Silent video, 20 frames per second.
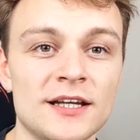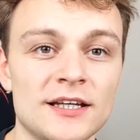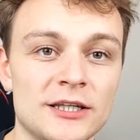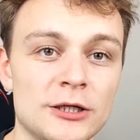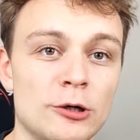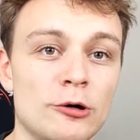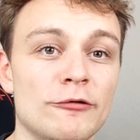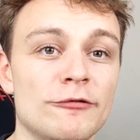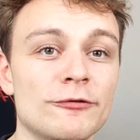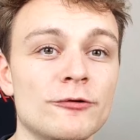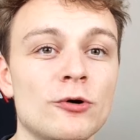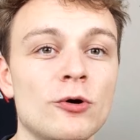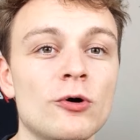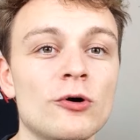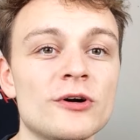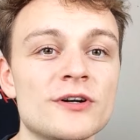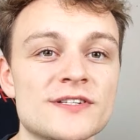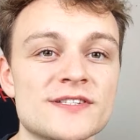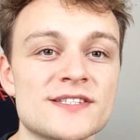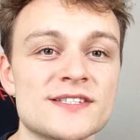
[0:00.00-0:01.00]
Now, of
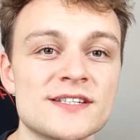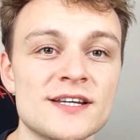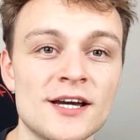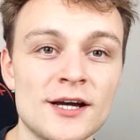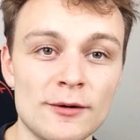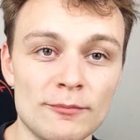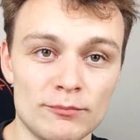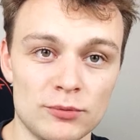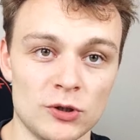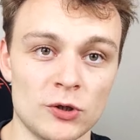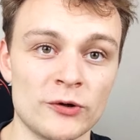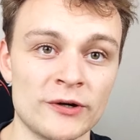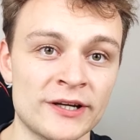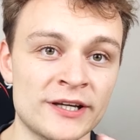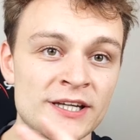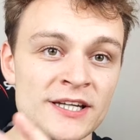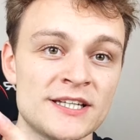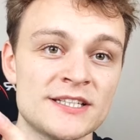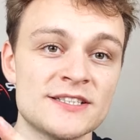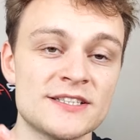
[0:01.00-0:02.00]
course,
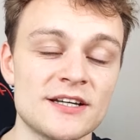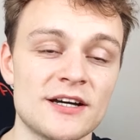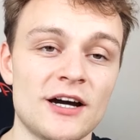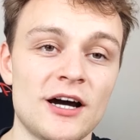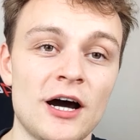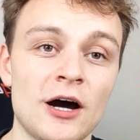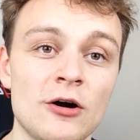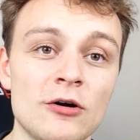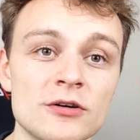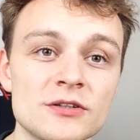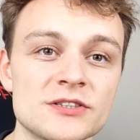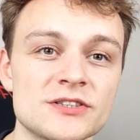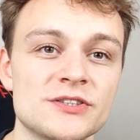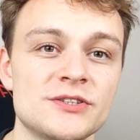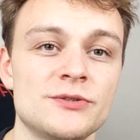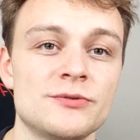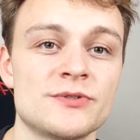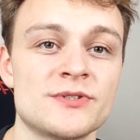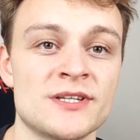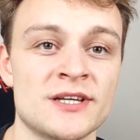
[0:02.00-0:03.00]
blowing heat out
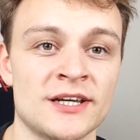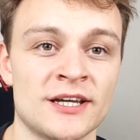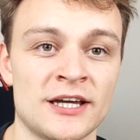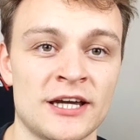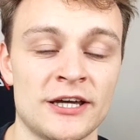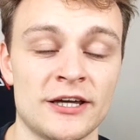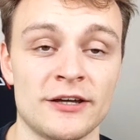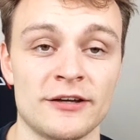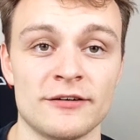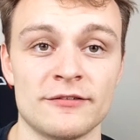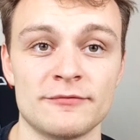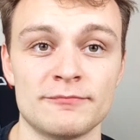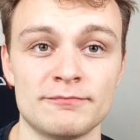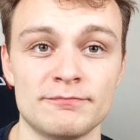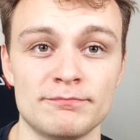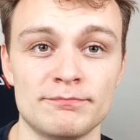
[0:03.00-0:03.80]
using a